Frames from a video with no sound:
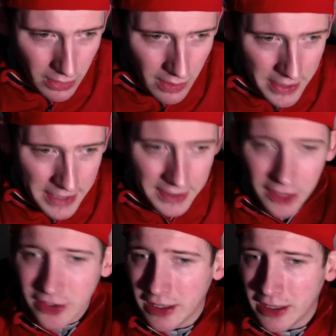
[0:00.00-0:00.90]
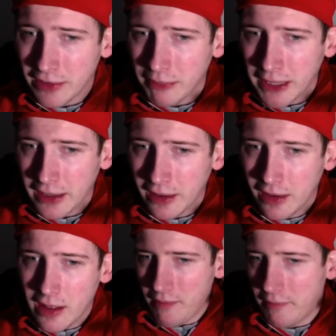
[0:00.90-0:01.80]
that doesn't give me
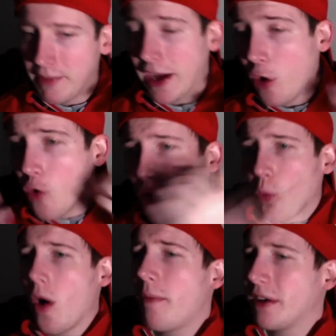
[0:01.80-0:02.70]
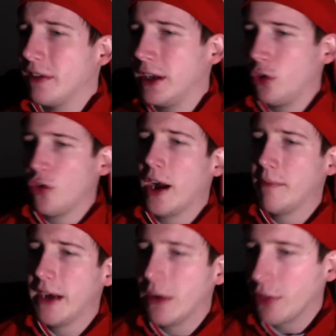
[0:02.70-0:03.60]
that overwhelmingly dry
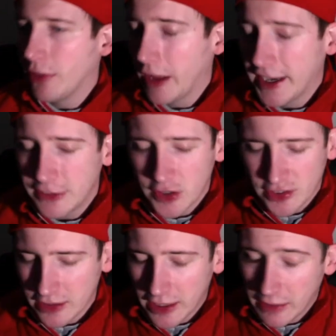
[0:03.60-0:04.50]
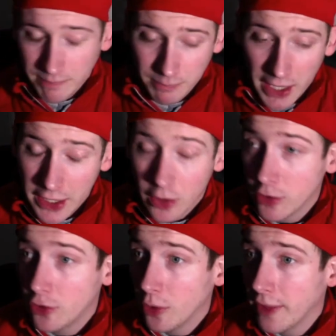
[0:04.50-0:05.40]
mouth. I don't
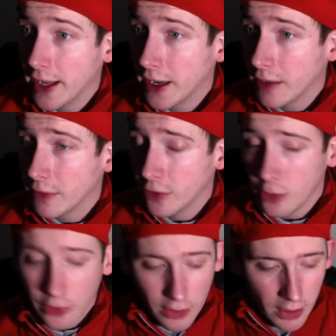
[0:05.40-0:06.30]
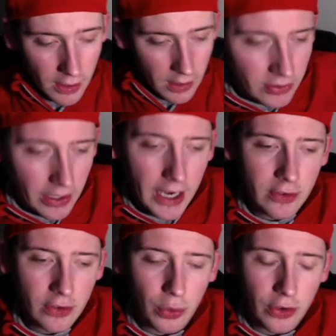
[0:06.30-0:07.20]
enjoy that out of a juice. I
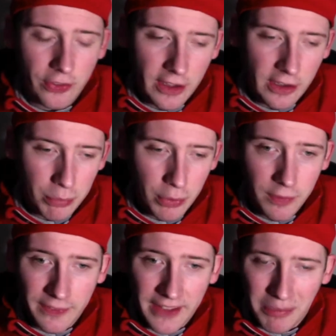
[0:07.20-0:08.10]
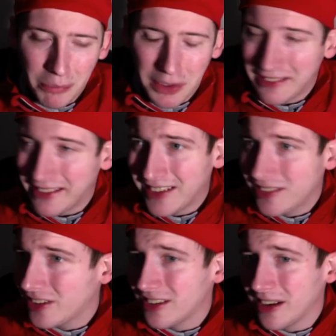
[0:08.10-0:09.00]
just wish they could improve on that, but that's
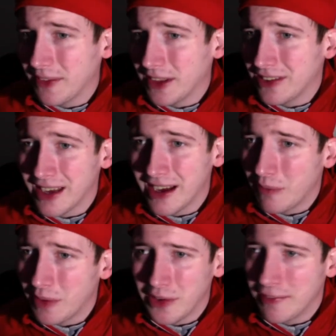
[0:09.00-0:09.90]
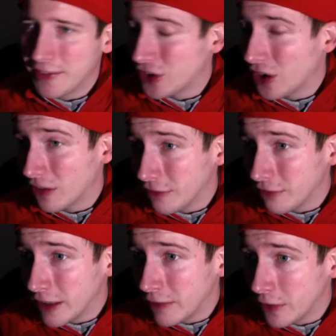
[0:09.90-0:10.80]
just something you get when you have a chocolate
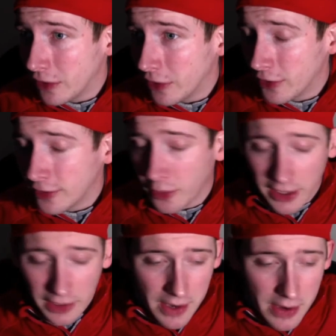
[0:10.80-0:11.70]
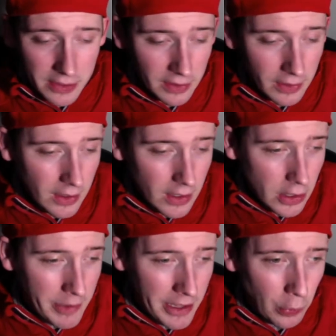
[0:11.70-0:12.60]
flavor. There's no getting around it.
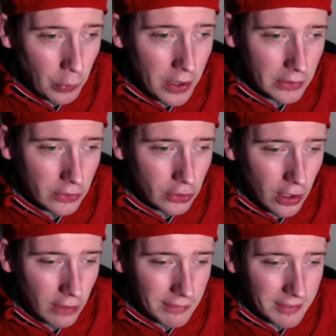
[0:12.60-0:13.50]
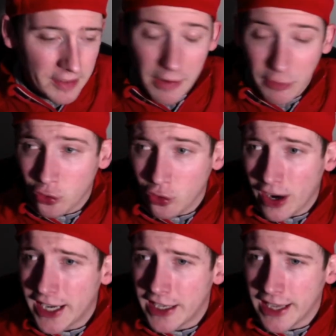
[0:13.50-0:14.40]
No matter what chocolate vape I've
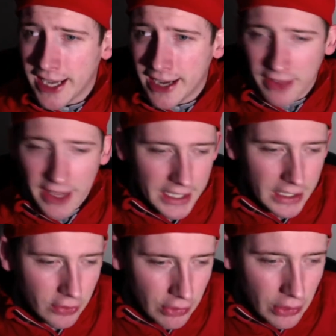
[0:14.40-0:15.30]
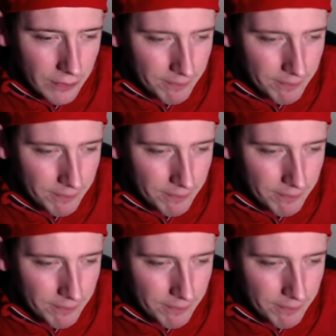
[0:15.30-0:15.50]
tried, you have that issue.